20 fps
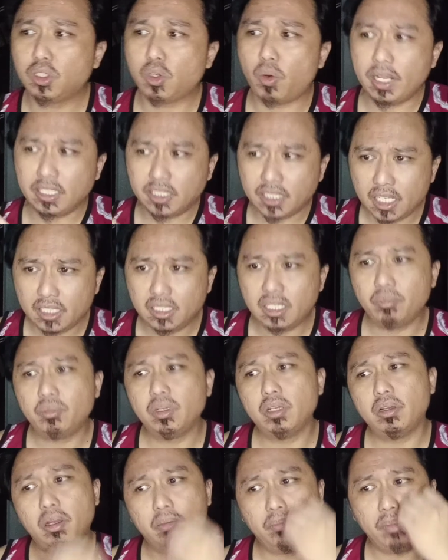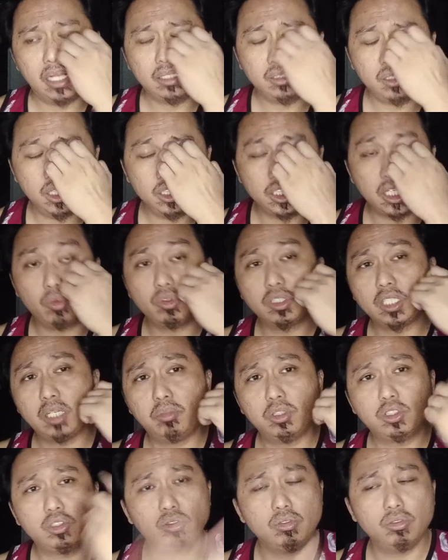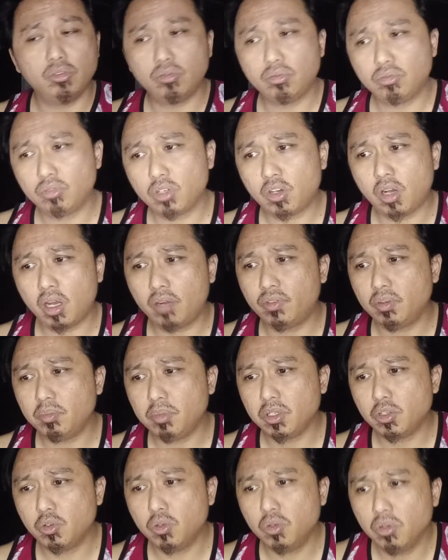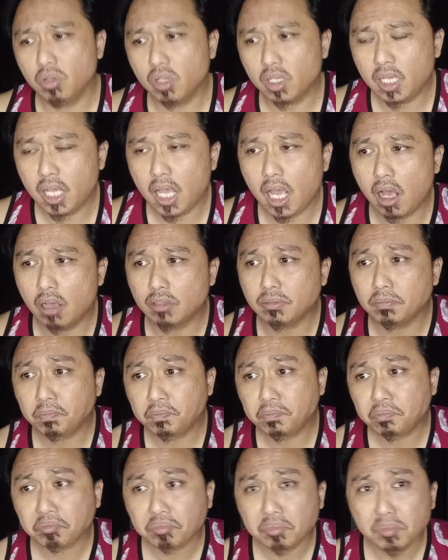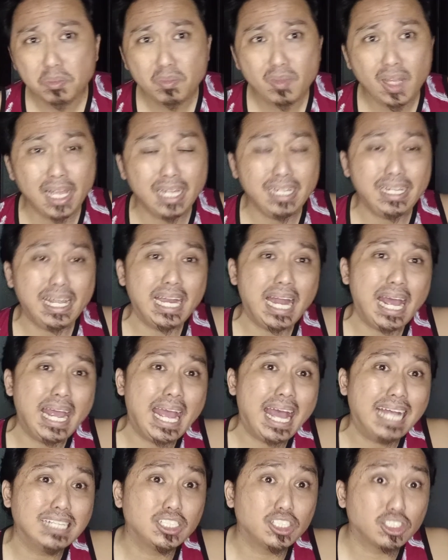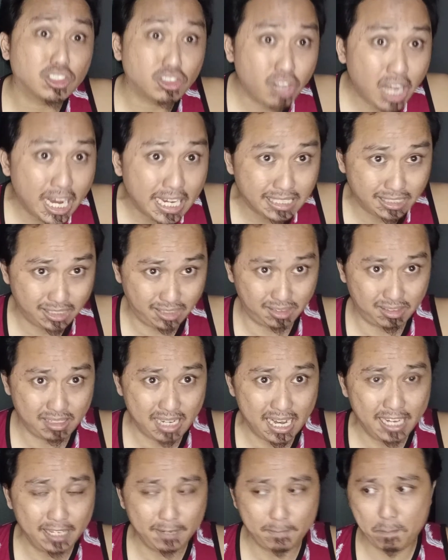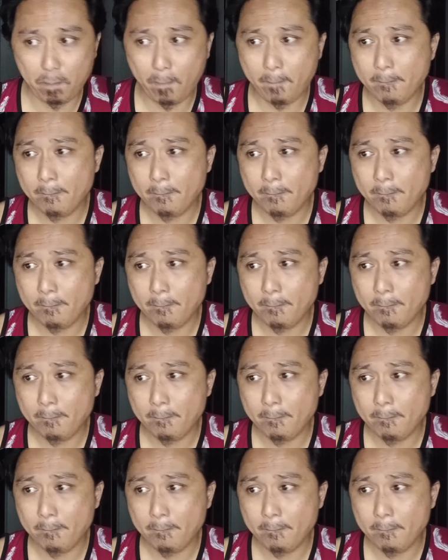So I sent them a message. I was able to recover my Google account. And then I had strikes, right?